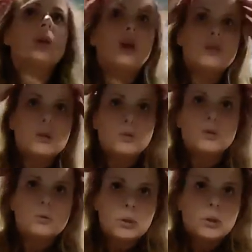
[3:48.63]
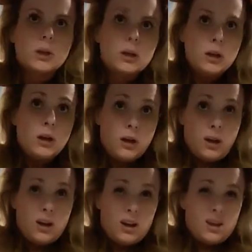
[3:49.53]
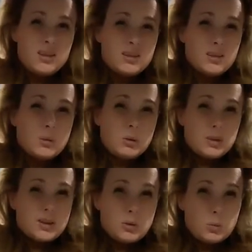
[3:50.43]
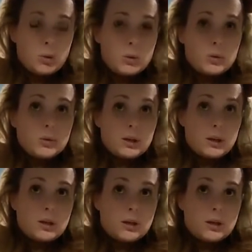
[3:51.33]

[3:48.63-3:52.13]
having their first birthday. So they were super early.